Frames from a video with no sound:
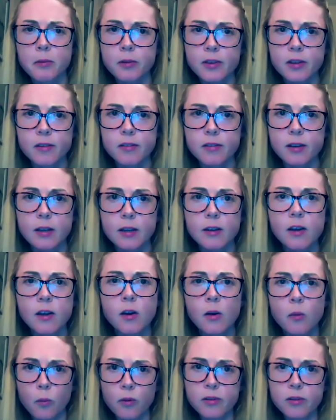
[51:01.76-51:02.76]
Let me read this again.
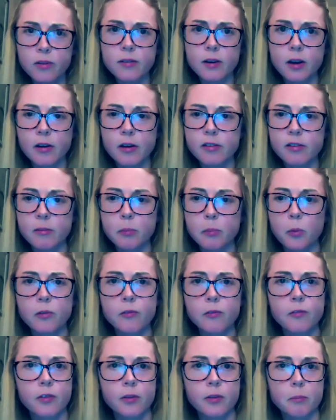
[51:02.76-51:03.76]
Wasn't Irish
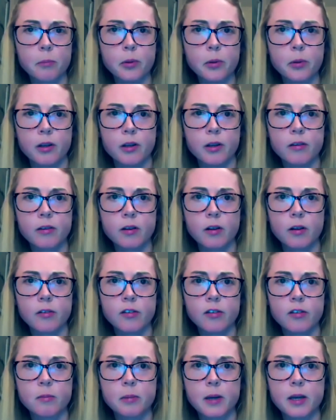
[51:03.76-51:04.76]
support for the British
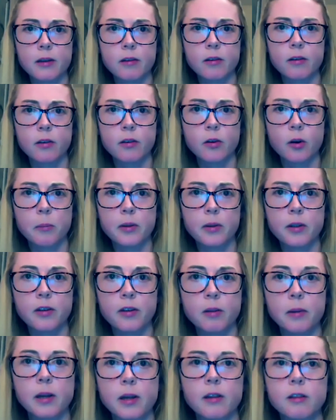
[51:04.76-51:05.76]
also dependent on the hope that
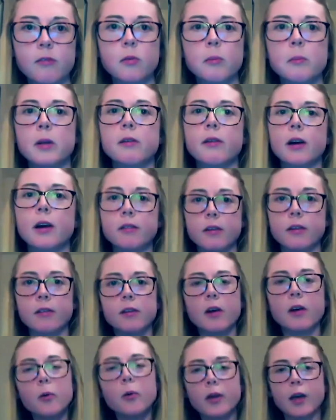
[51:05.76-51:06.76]
independence would be
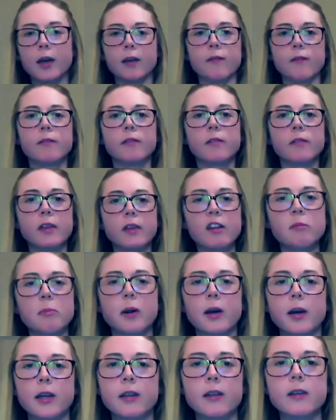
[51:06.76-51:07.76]
granted? Okay, thanks,
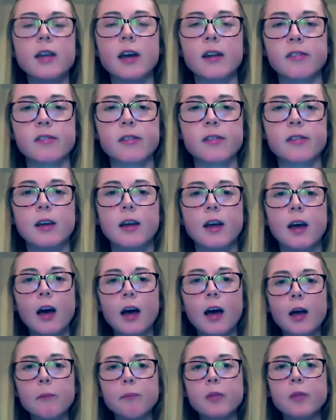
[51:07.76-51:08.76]
Brian. Yes.
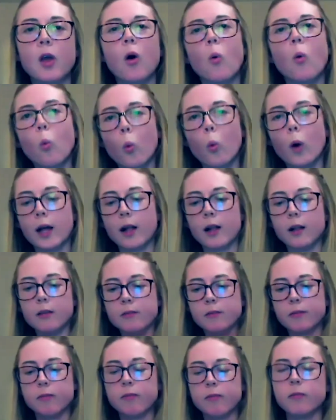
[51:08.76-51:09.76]

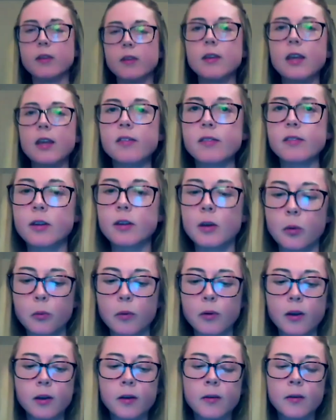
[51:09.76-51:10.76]
Well, yes and
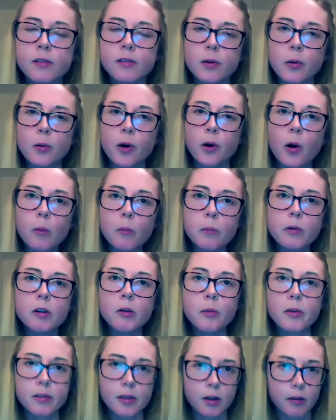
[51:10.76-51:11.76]
no. So Home
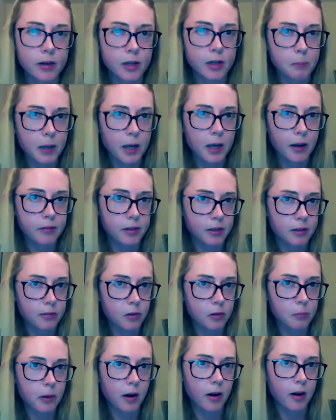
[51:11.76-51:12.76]
Rule was already passing
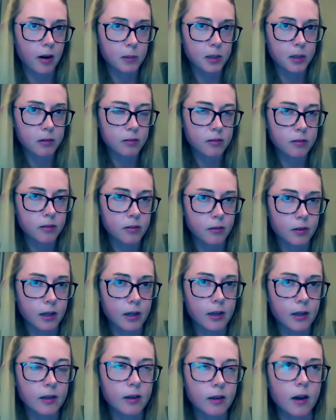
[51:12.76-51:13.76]
through Parliament,
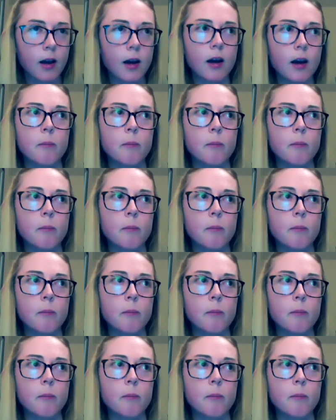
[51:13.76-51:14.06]
okay?